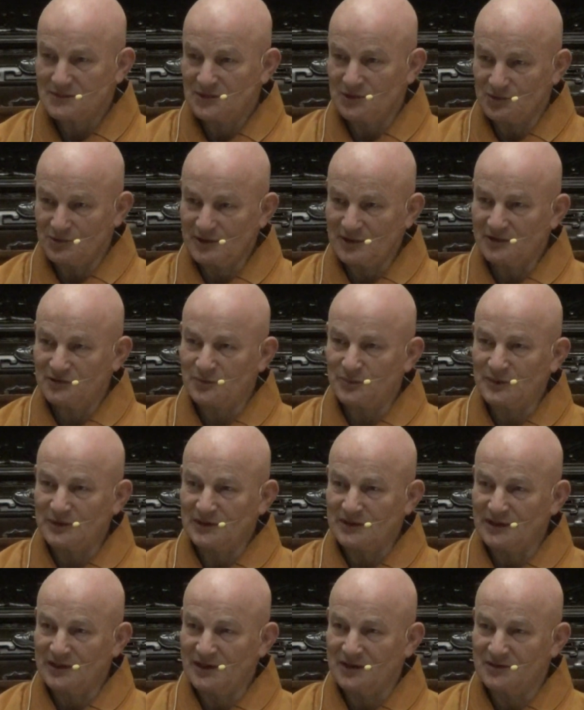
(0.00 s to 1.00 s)
You
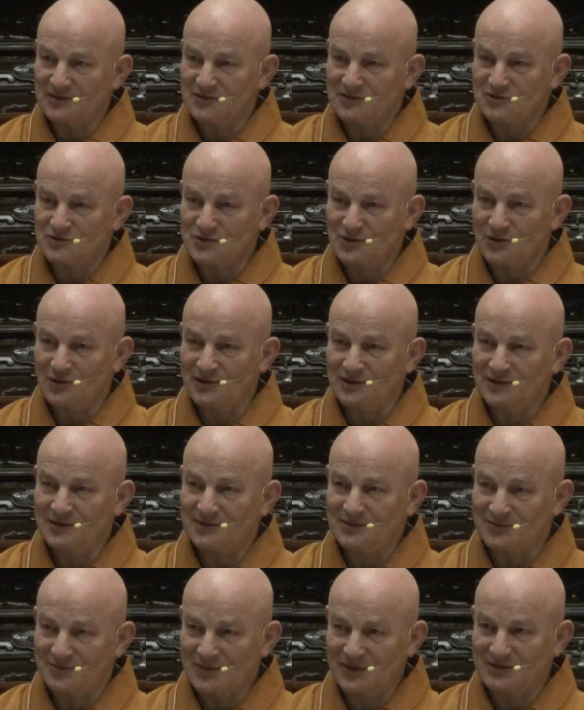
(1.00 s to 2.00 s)
experience joy,
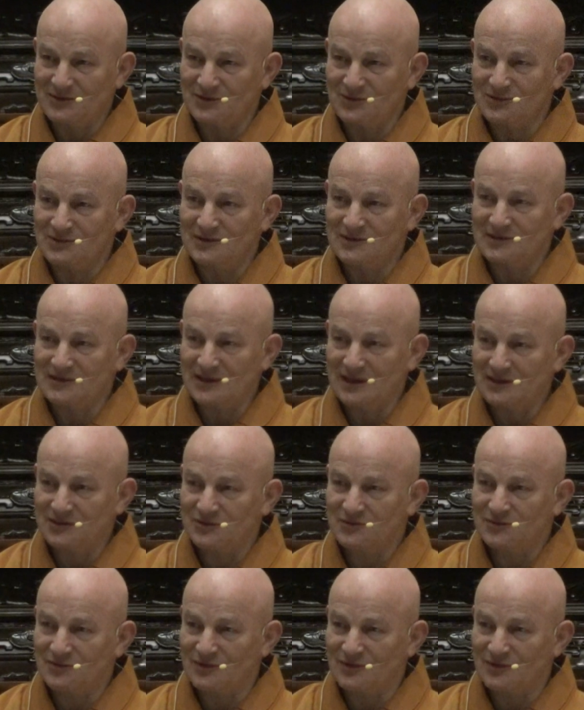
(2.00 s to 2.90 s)
but you detach